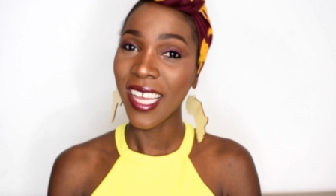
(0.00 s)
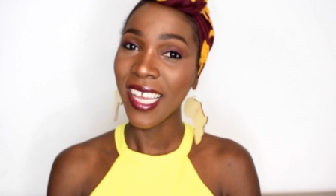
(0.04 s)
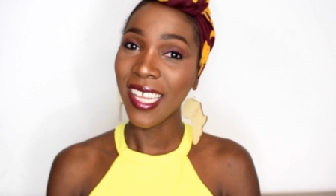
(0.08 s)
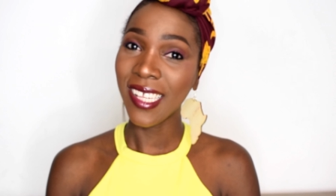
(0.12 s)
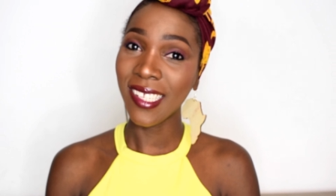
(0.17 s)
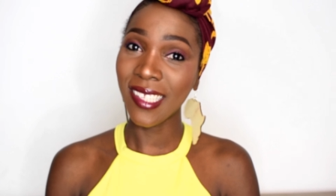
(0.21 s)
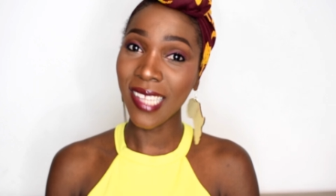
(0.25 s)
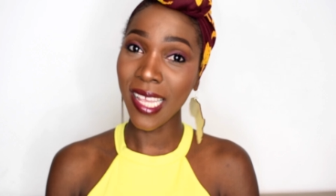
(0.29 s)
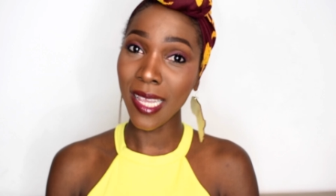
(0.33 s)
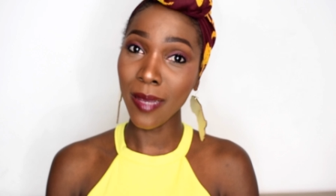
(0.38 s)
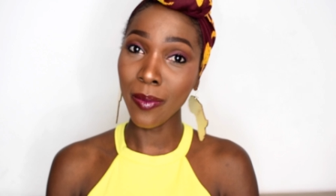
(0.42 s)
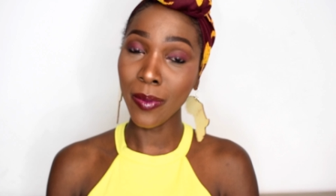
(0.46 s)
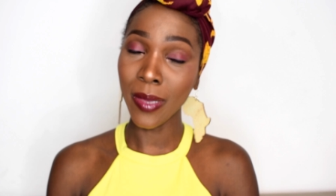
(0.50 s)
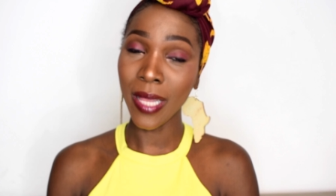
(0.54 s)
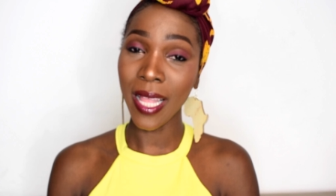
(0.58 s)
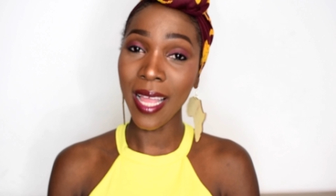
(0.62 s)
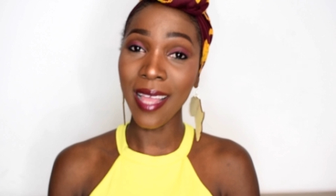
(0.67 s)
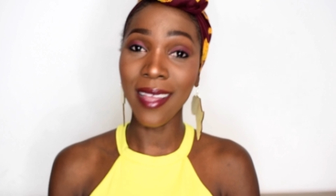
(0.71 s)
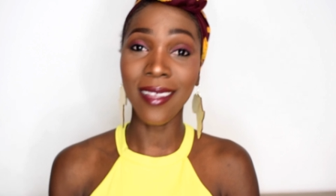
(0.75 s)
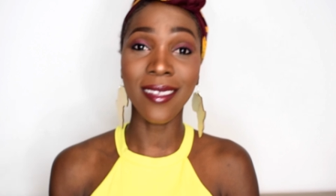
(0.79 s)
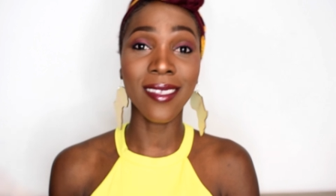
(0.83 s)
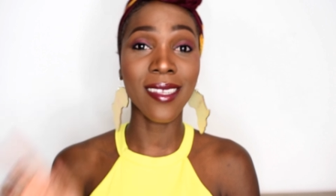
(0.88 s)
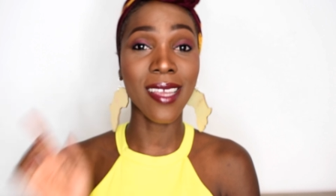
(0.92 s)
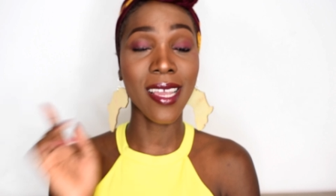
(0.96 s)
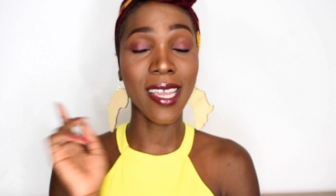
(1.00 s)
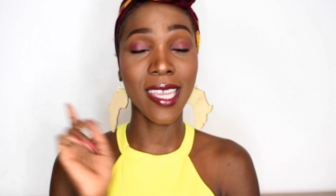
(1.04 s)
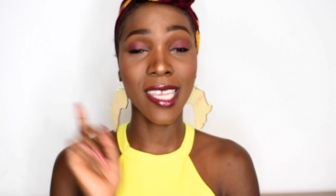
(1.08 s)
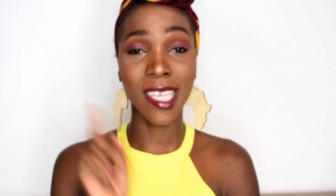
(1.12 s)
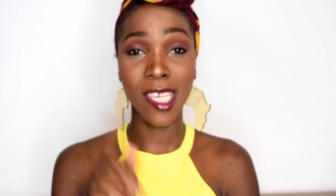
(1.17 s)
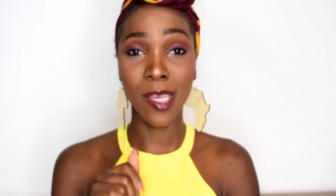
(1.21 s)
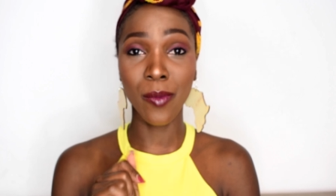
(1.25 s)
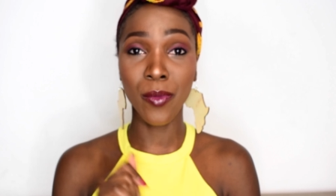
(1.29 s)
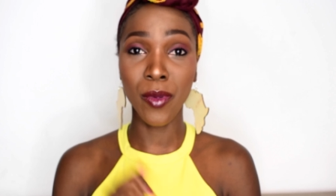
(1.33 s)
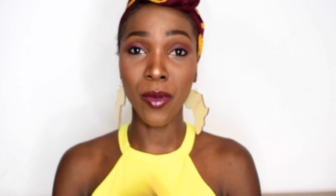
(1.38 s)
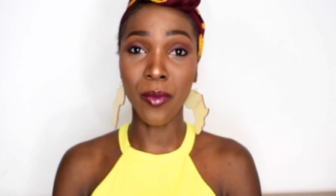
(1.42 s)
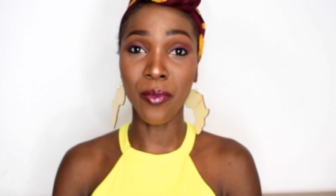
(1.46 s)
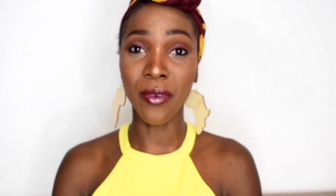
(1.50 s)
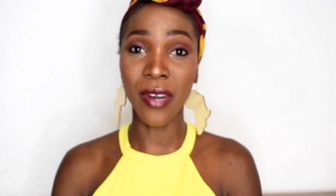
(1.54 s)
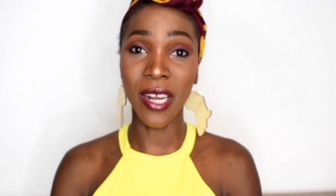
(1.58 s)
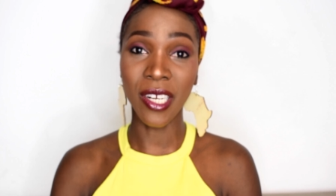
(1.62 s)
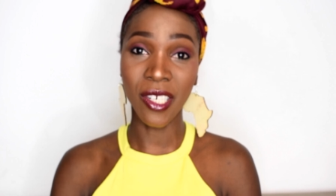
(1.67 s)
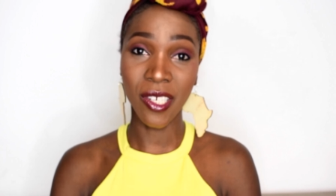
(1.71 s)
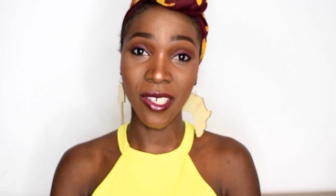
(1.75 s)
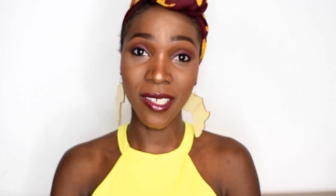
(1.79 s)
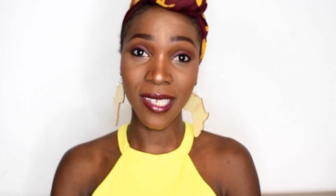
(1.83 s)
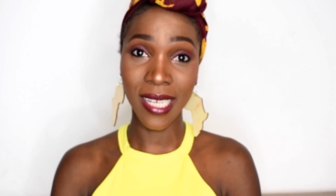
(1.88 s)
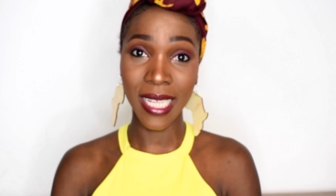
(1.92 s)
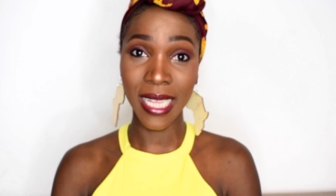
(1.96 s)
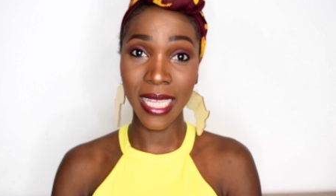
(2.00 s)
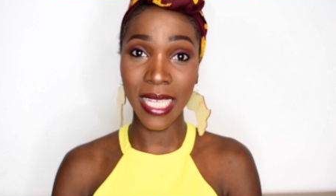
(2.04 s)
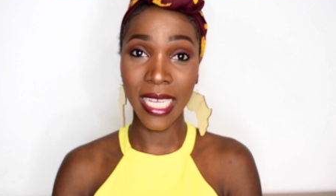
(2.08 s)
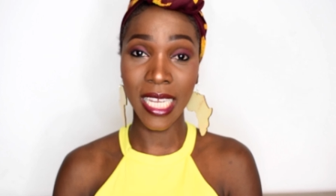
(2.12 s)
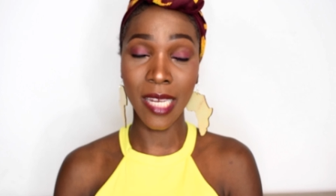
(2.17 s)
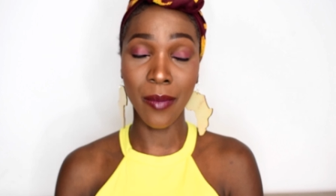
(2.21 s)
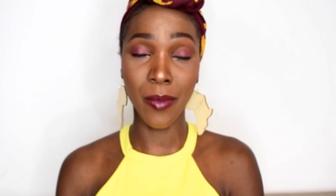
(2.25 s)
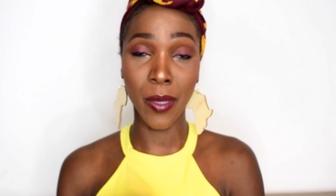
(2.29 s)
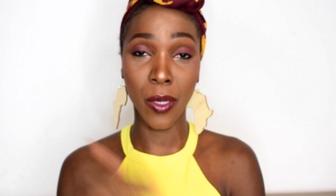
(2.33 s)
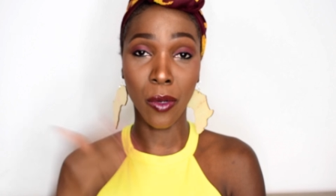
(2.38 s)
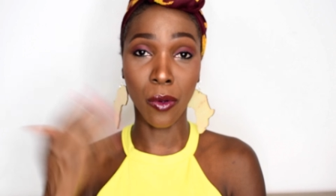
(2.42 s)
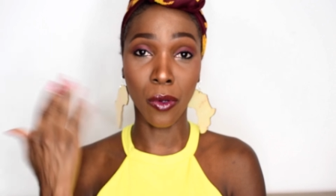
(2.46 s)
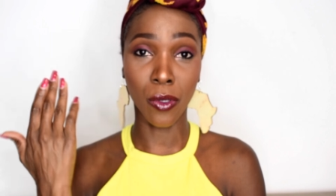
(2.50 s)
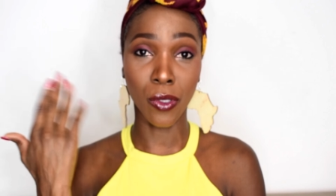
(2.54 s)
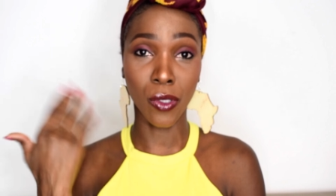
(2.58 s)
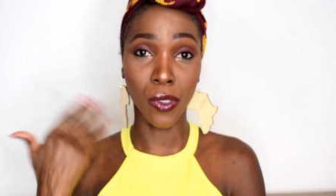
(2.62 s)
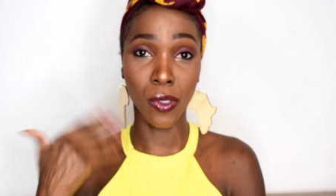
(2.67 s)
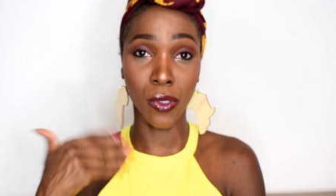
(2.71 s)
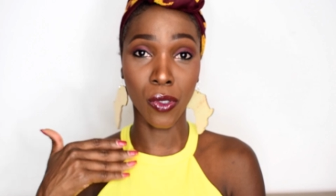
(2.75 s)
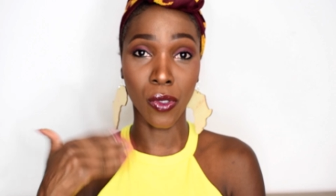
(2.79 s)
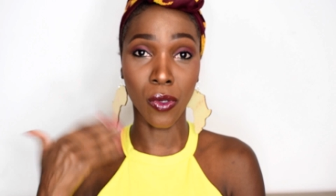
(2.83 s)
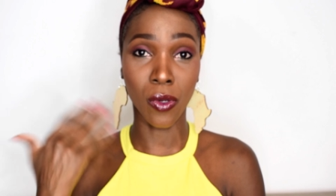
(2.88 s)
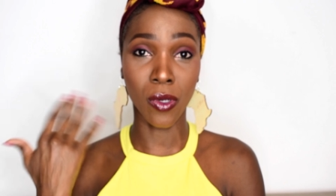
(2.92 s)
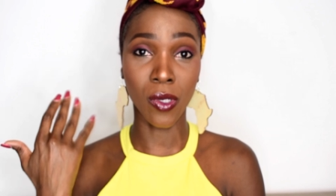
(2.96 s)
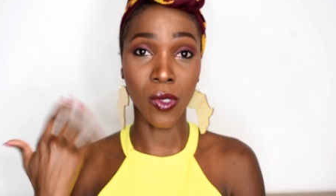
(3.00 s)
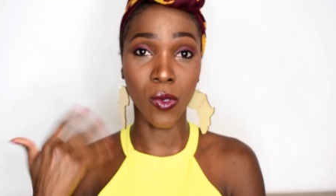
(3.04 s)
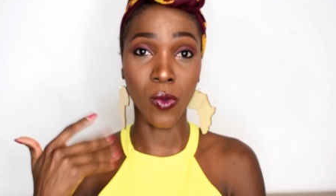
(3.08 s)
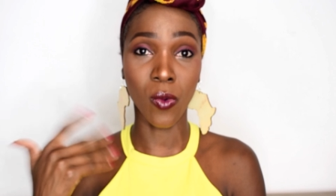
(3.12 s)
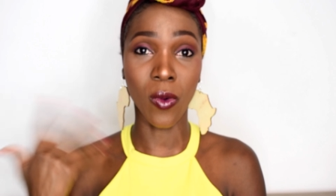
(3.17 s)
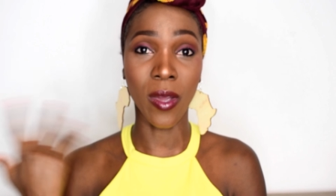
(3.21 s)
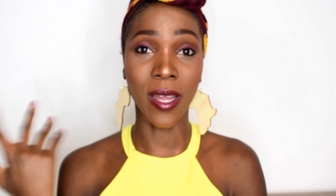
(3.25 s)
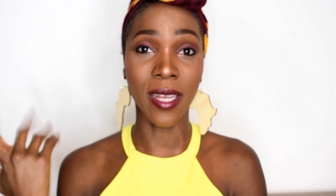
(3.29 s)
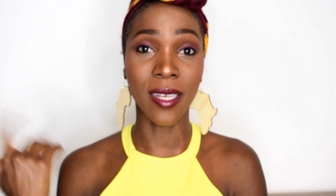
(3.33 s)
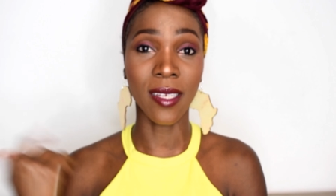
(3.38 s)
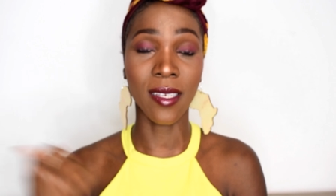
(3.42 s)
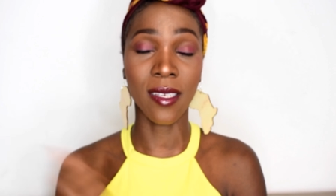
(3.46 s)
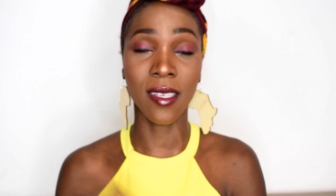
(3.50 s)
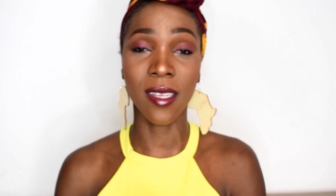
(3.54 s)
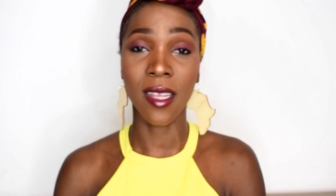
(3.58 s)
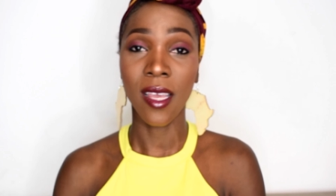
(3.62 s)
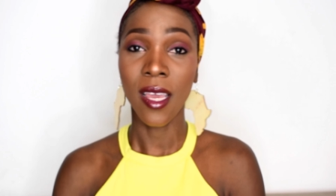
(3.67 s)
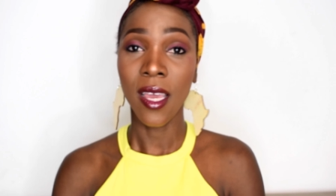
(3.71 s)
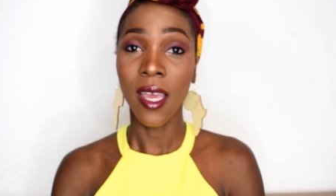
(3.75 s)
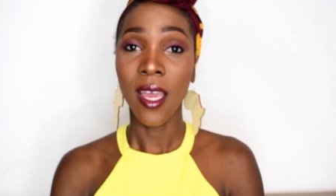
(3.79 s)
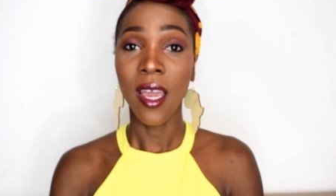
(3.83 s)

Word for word: stay blessed keep your brushes clean because you don't want